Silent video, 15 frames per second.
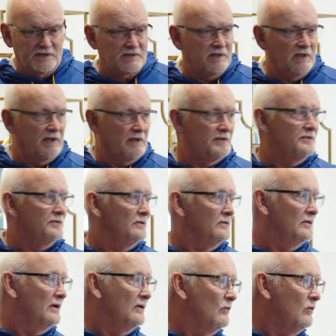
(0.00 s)
just like
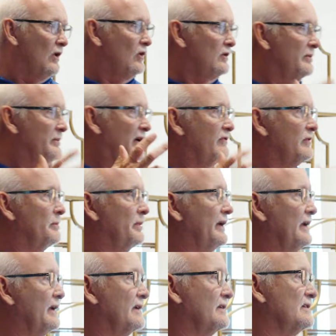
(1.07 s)
to welcome
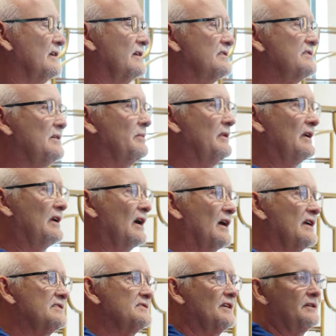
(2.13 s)
everybody and some of the
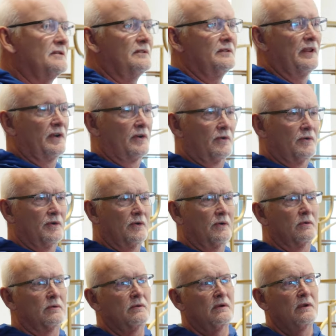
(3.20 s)
guys that are
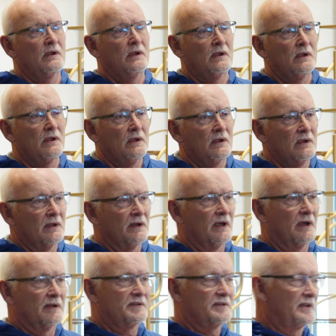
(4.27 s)
new
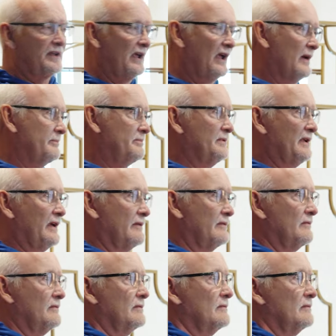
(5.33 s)
to camp. Like,
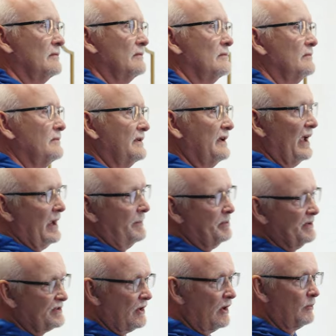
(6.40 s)
camp
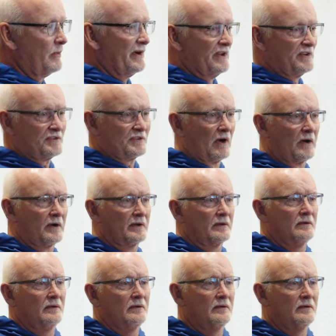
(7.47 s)
has already started.